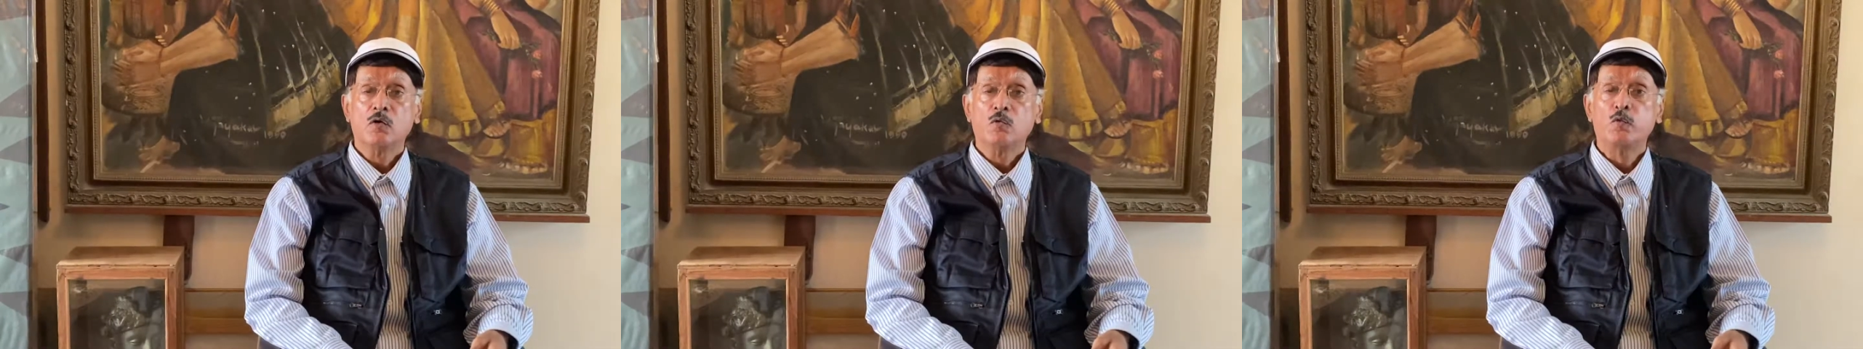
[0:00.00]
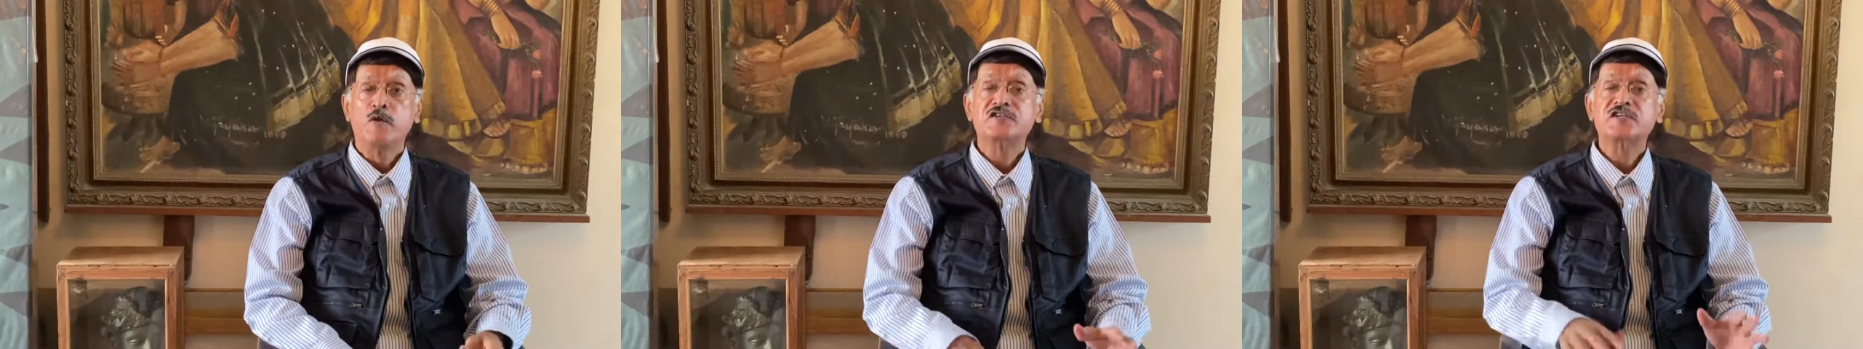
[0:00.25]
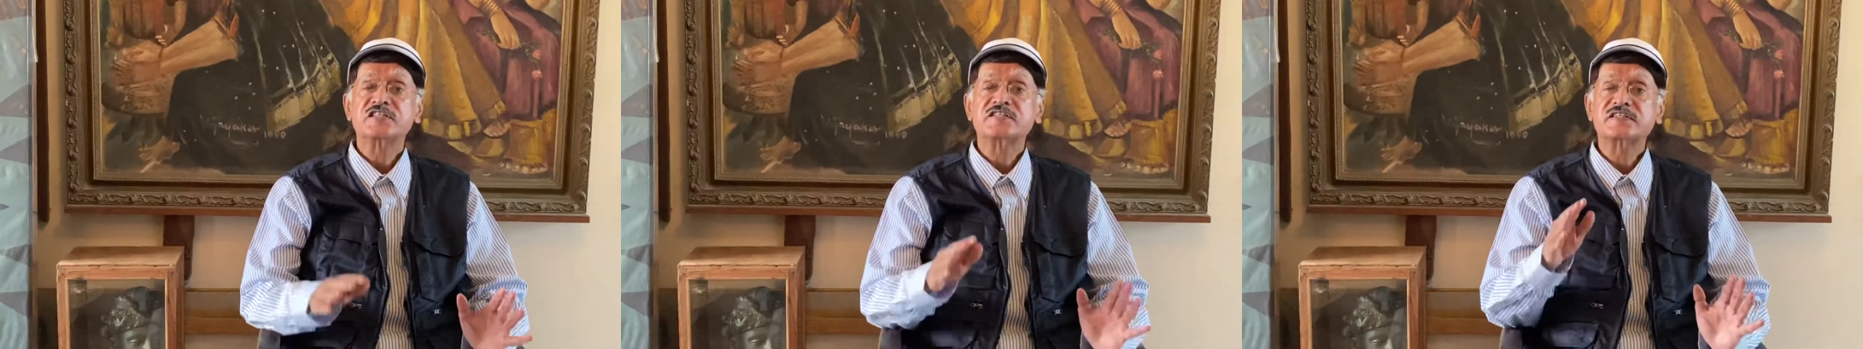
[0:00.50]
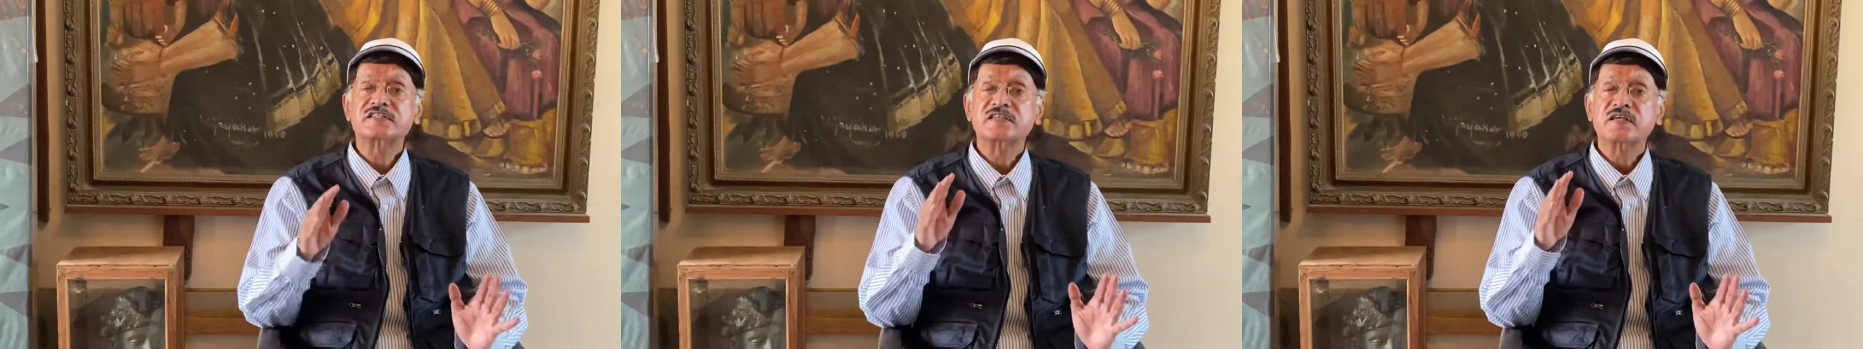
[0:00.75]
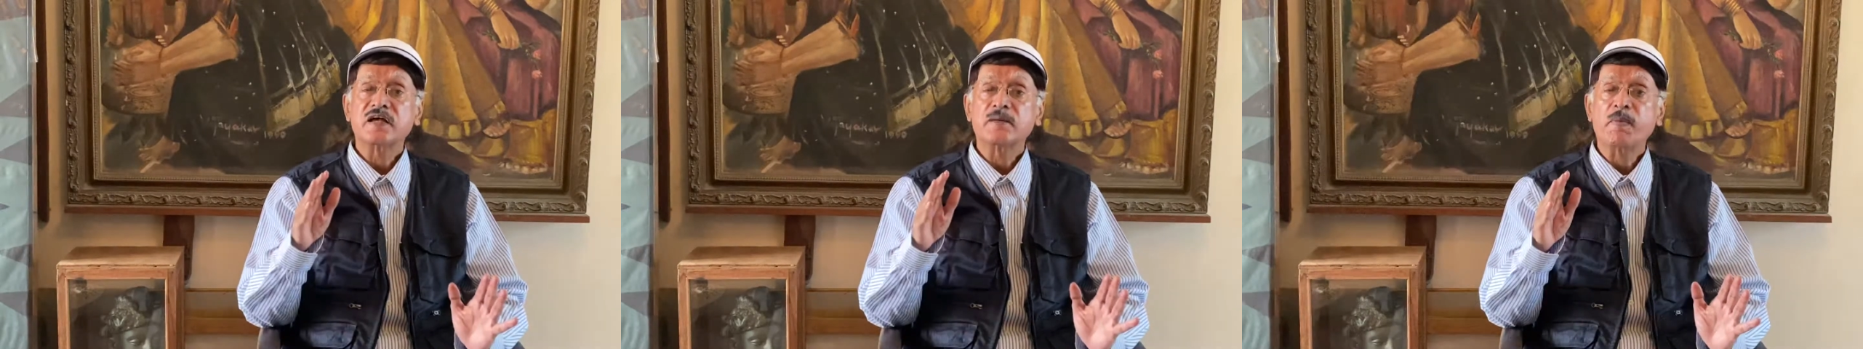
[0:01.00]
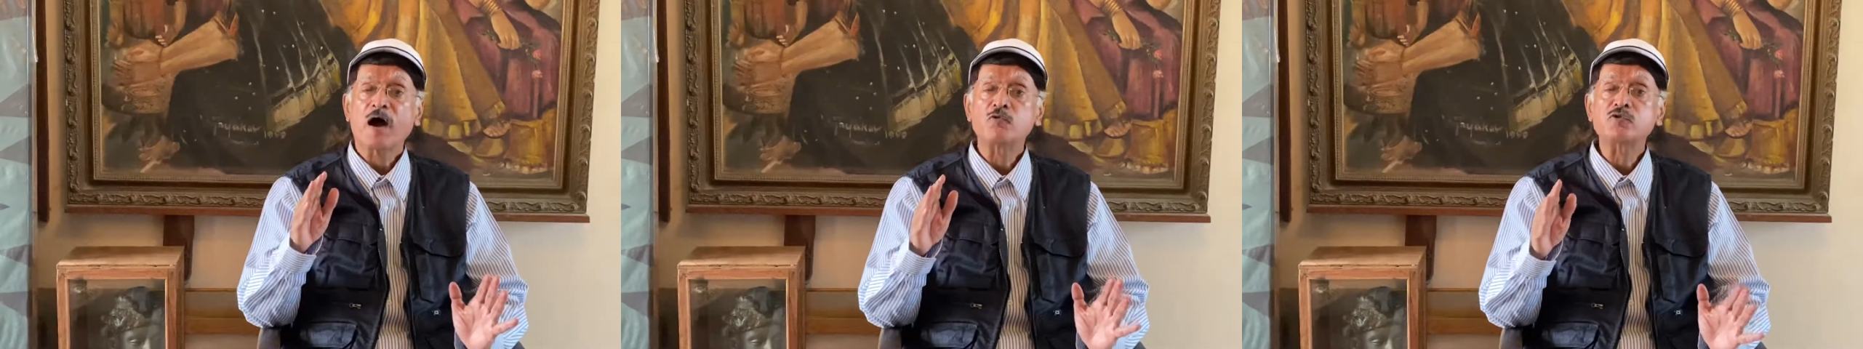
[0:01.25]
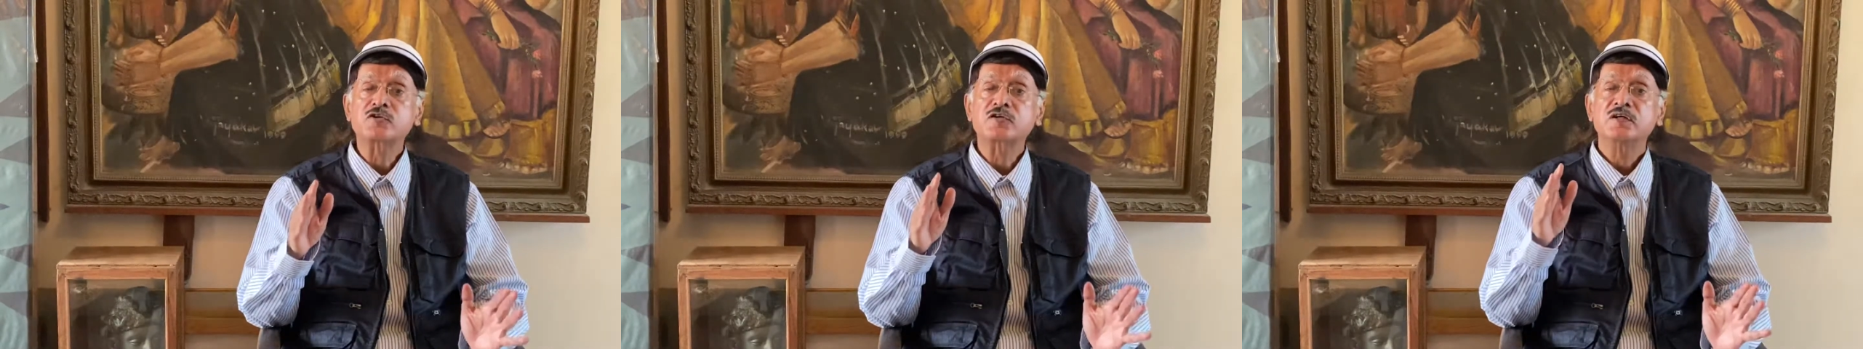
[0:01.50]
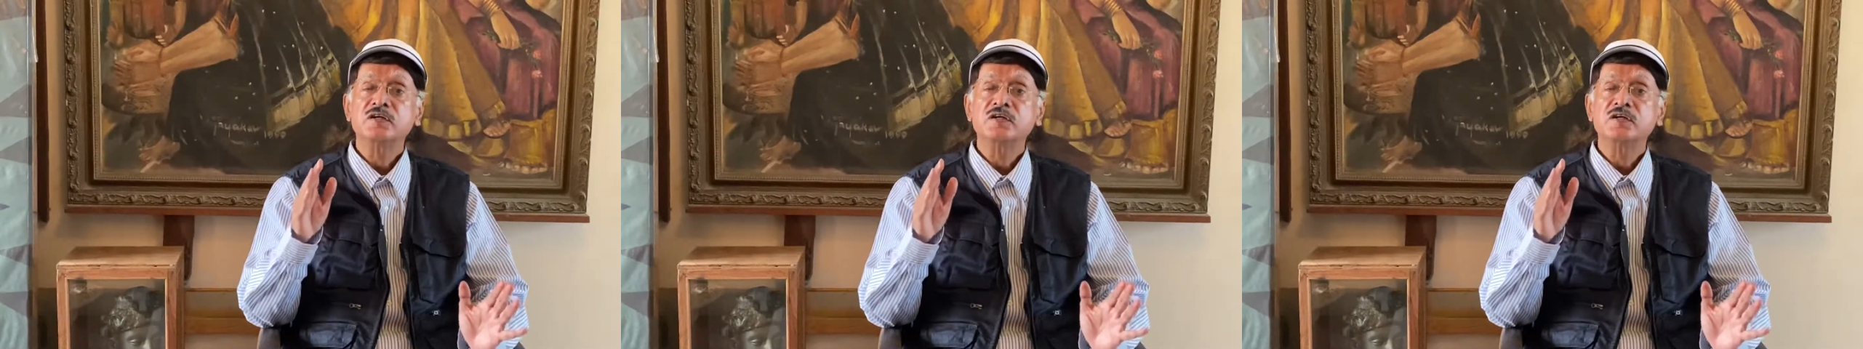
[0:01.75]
which is about